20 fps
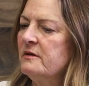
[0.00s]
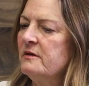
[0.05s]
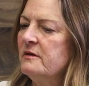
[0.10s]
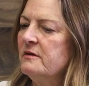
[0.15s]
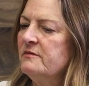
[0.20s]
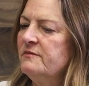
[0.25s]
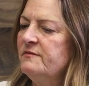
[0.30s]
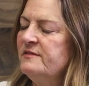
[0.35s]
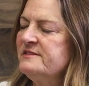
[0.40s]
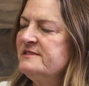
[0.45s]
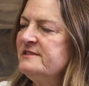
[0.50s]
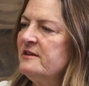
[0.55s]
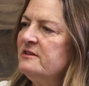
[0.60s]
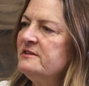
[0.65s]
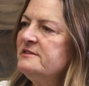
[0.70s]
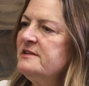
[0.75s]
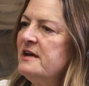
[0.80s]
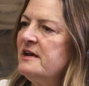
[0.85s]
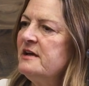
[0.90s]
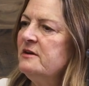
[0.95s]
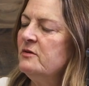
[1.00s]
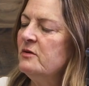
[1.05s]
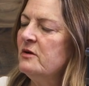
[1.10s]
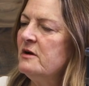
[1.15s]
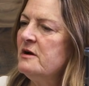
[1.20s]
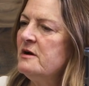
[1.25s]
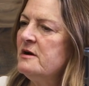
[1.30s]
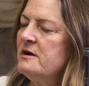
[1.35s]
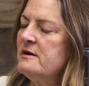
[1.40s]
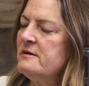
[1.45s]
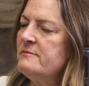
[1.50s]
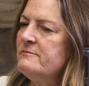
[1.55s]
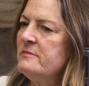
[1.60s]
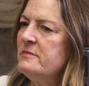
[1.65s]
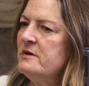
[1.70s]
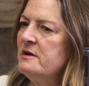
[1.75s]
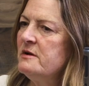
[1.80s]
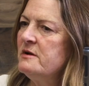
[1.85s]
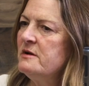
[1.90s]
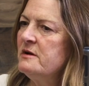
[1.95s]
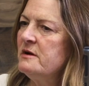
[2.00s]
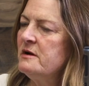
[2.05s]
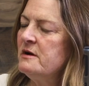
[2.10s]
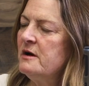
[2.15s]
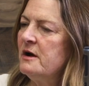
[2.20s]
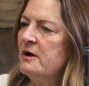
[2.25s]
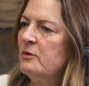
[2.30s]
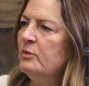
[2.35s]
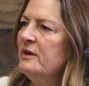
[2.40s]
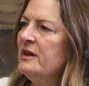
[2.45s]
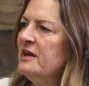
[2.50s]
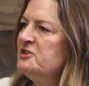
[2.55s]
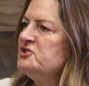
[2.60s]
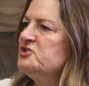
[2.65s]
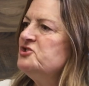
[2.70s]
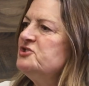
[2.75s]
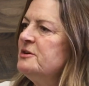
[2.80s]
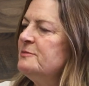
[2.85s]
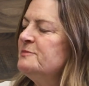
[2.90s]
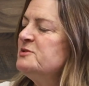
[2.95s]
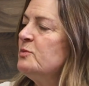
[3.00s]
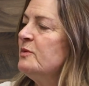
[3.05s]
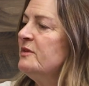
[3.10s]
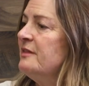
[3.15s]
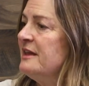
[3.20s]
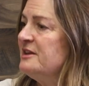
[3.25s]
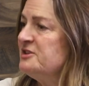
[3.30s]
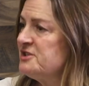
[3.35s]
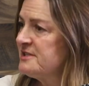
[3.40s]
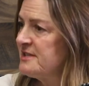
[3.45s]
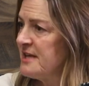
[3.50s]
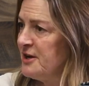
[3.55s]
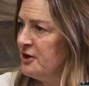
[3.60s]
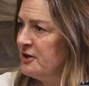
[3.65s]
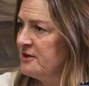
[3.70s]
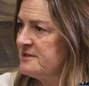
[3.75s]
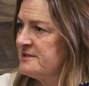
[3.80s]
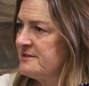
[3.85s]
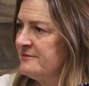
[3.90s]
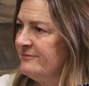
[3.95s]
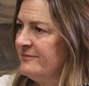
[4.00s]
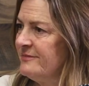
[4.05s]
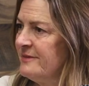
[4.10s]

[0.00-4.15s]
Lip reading: facilitate relationships with legislators.